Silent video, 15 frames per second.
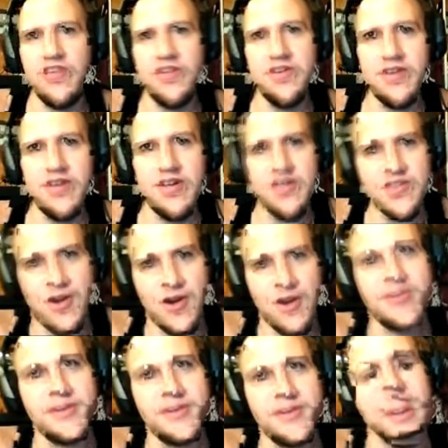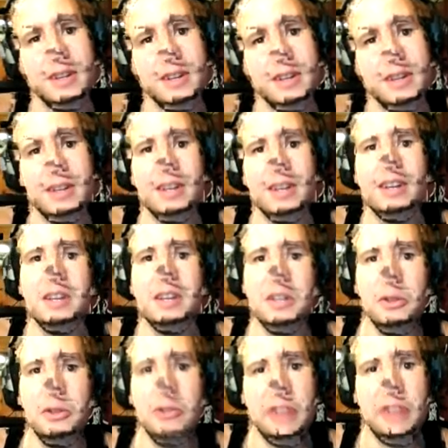going to start
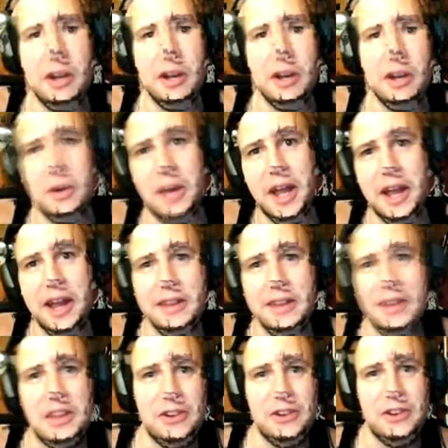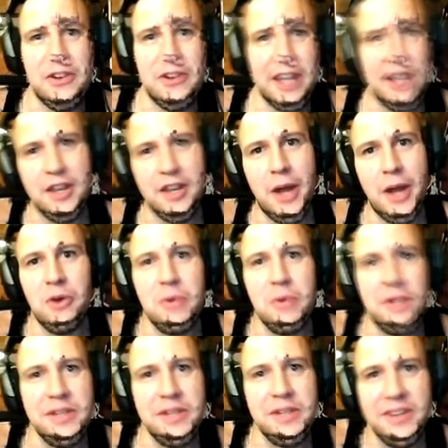using cocaine, and then you're going to get into heroin, and then you're
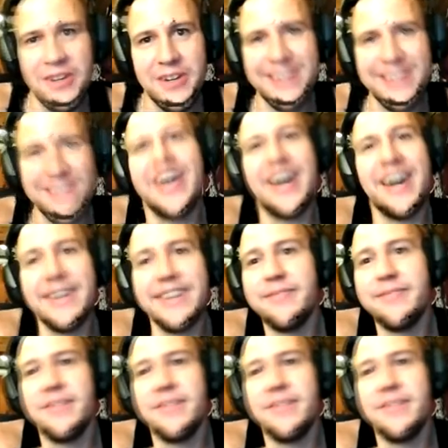going to die. Yeah.